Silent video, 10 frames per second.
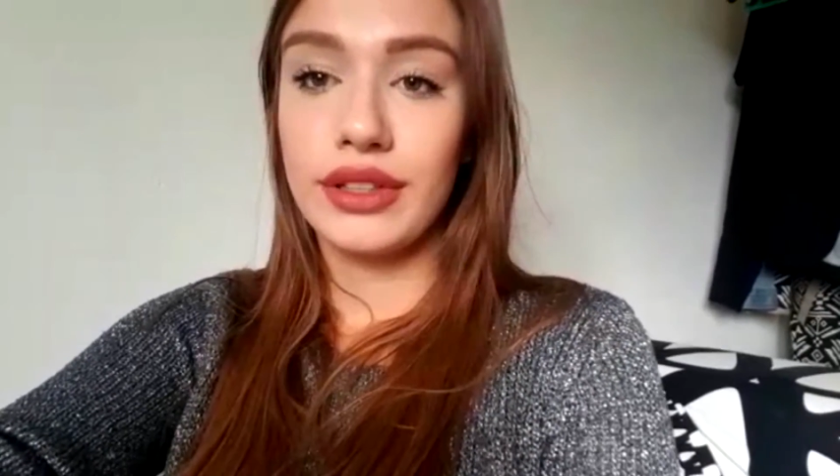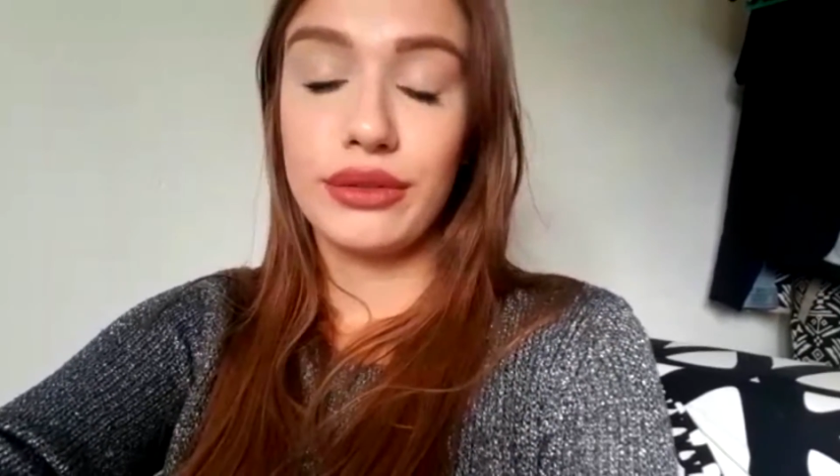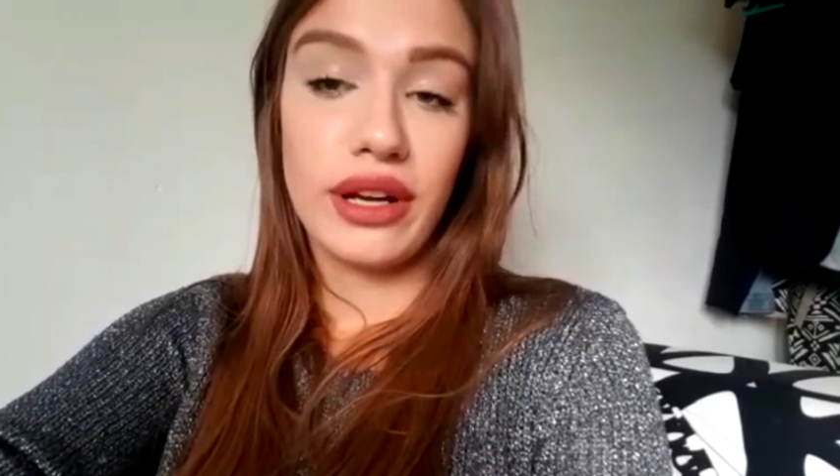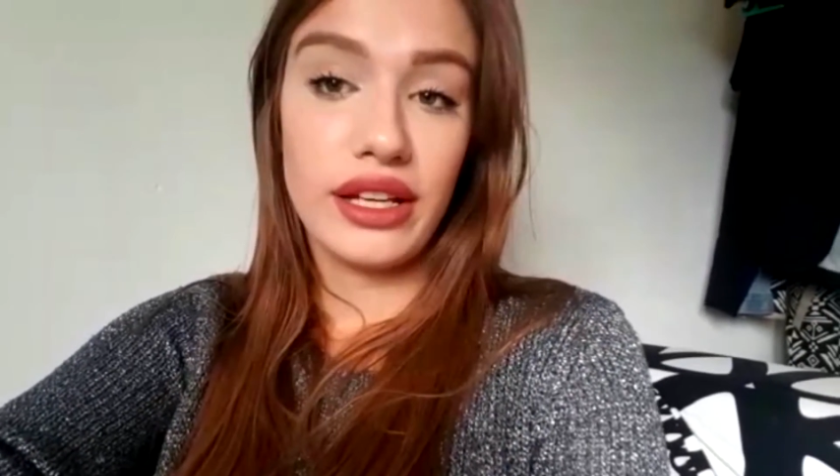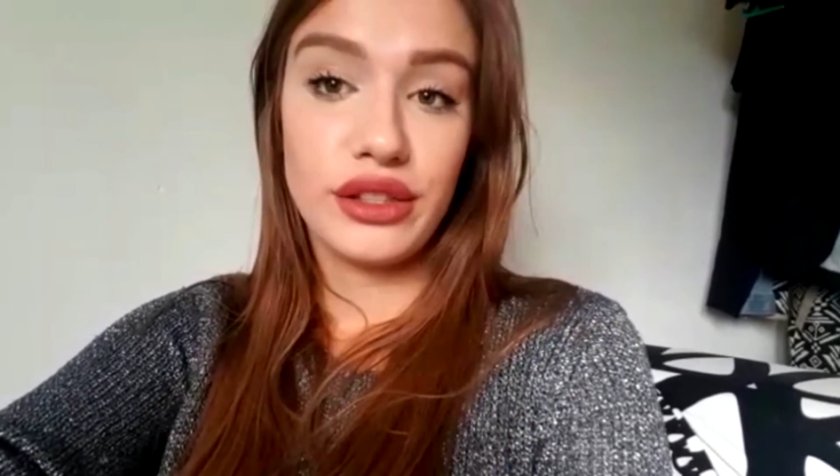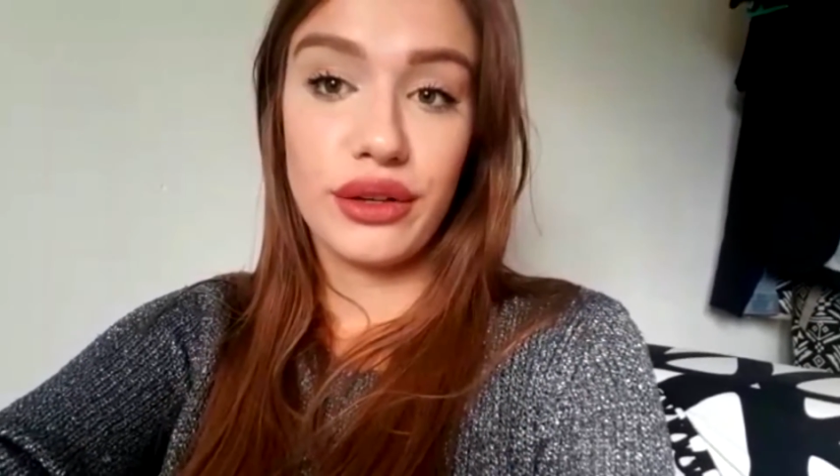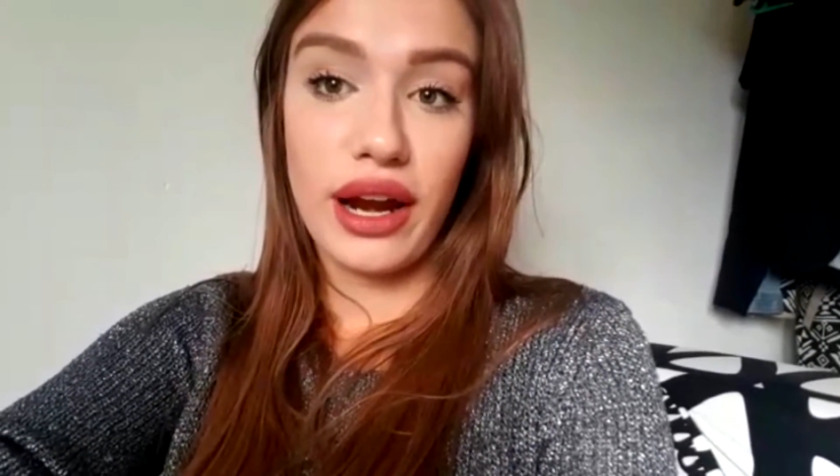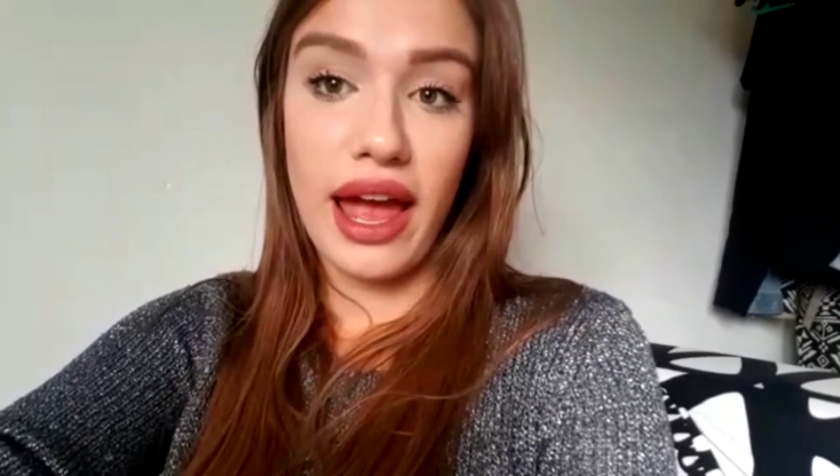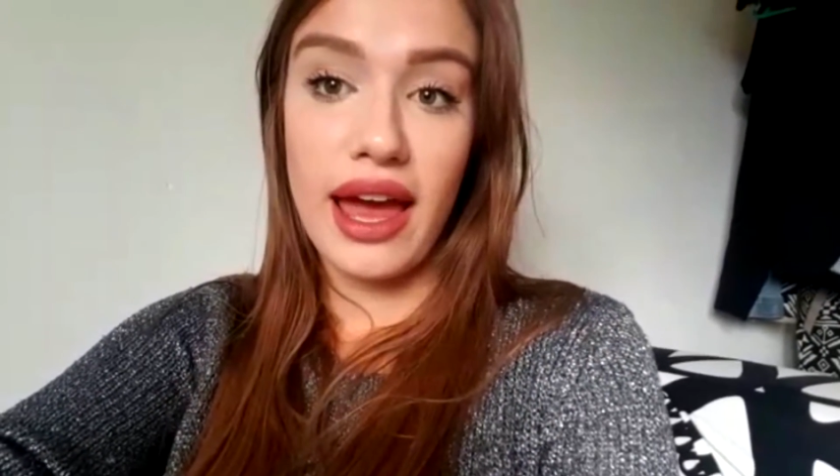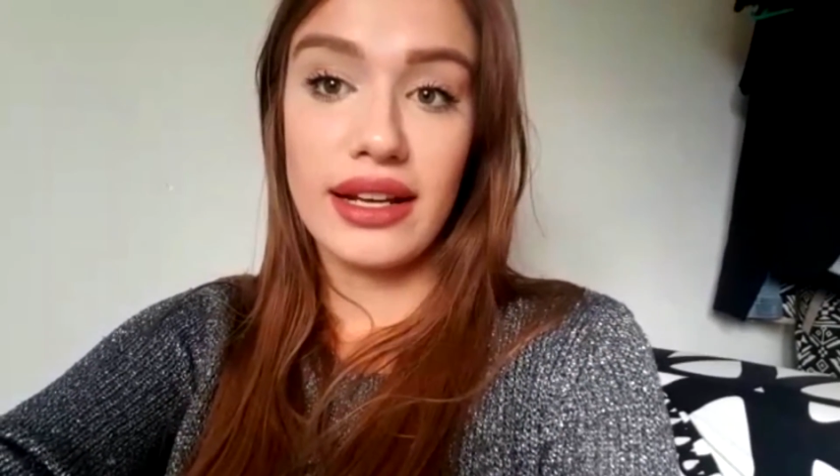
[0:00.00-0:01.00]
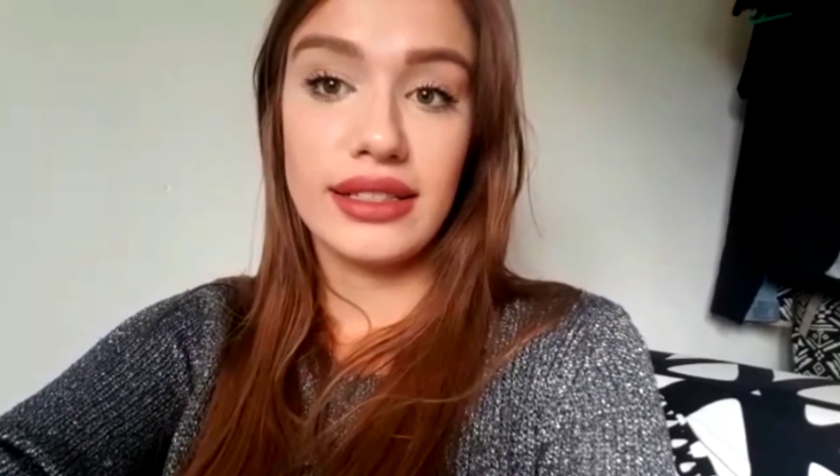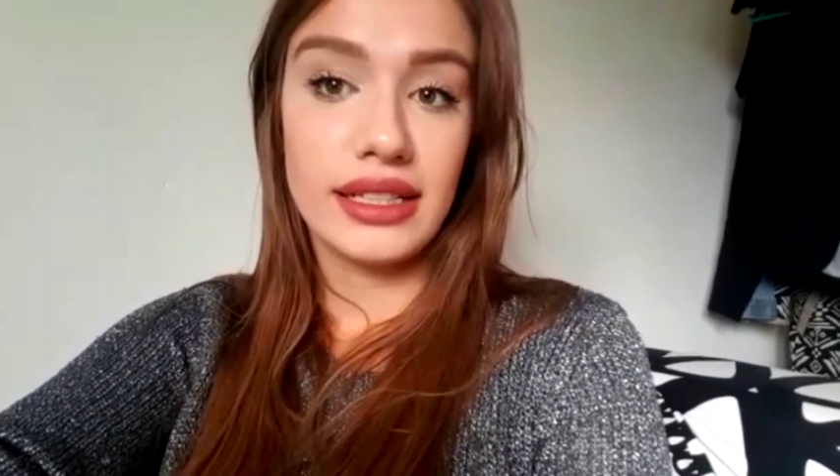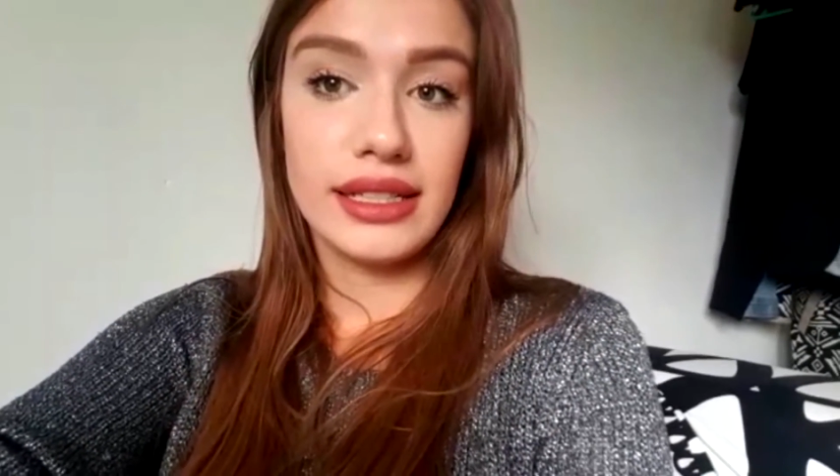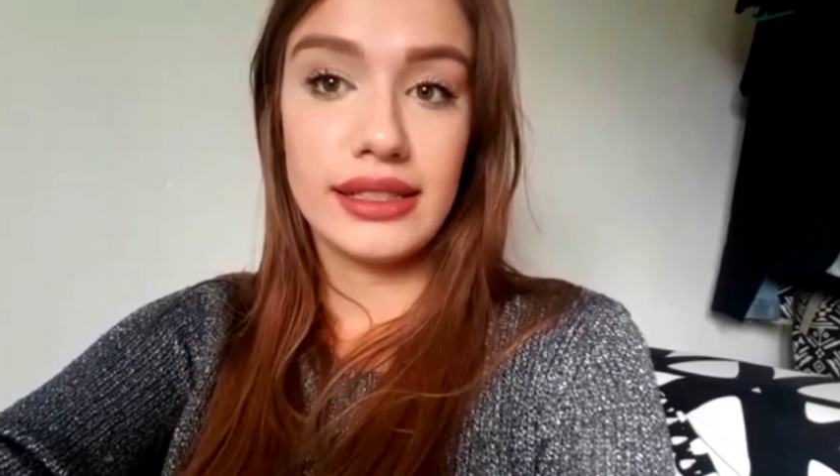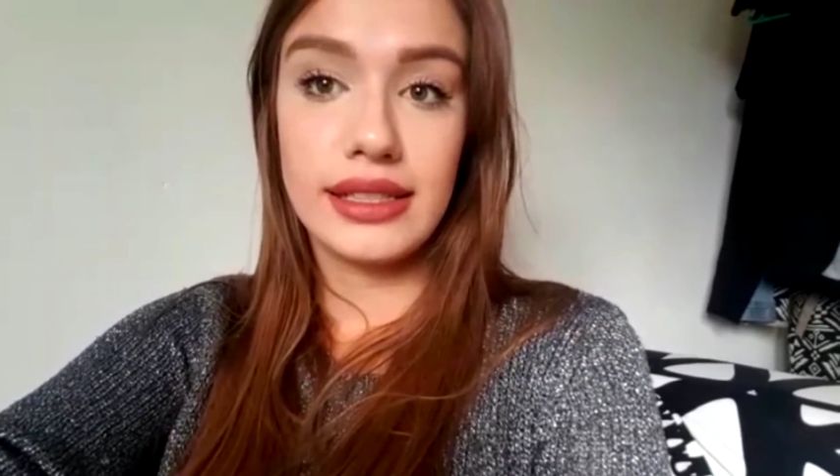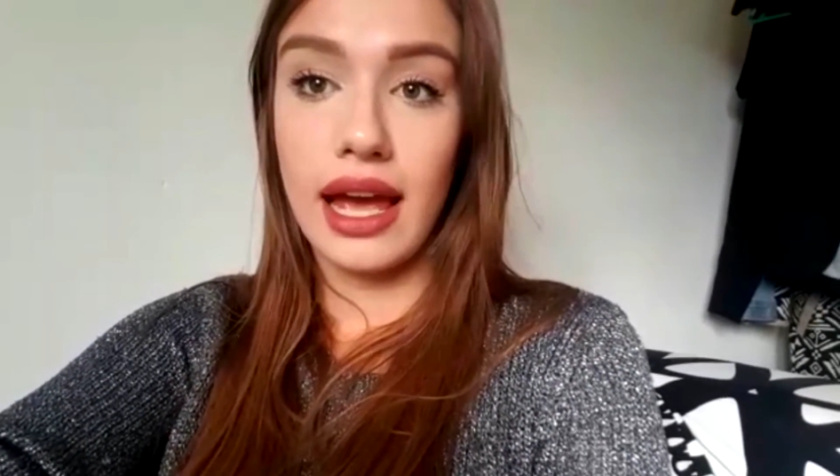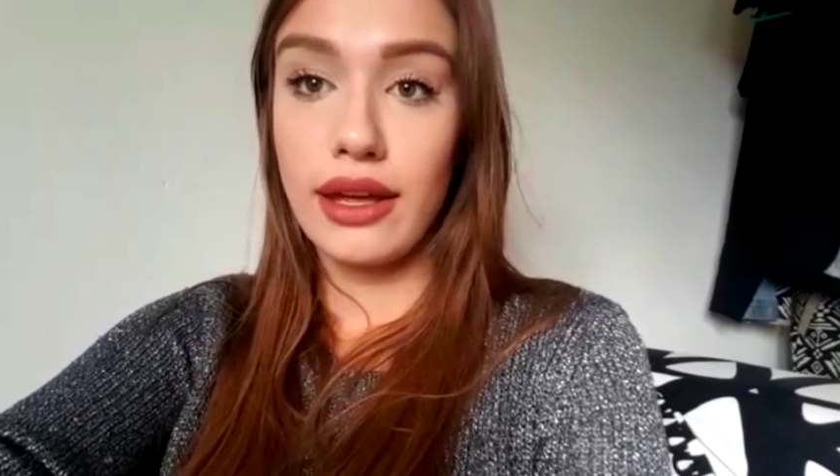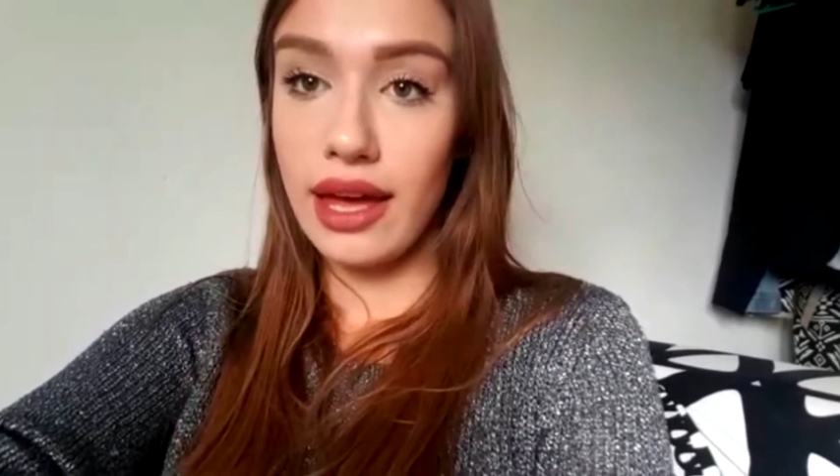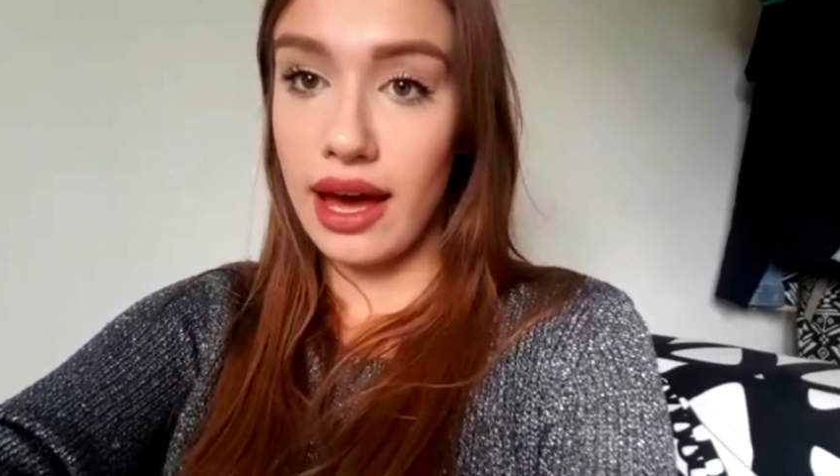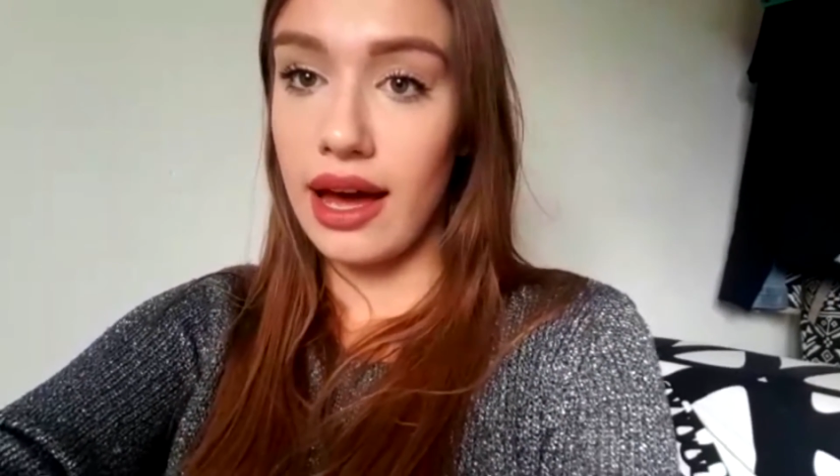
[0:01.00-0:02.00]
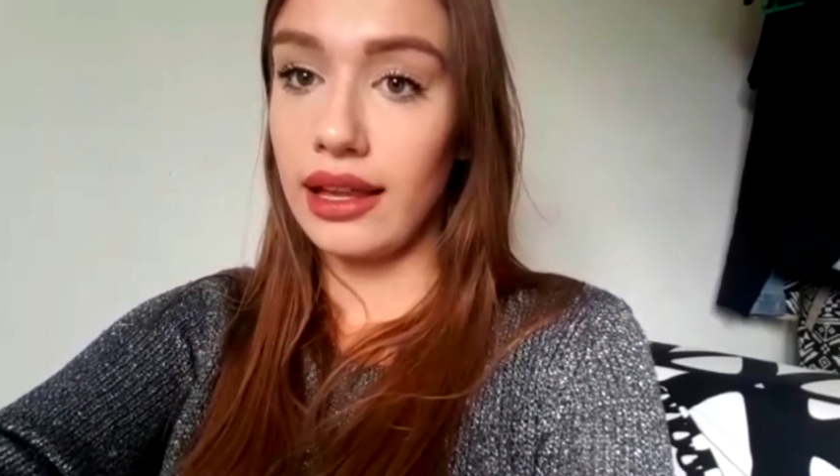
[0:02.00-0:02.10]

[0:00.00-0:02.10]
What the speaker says: you raise your hand and he'd say, "Yeah,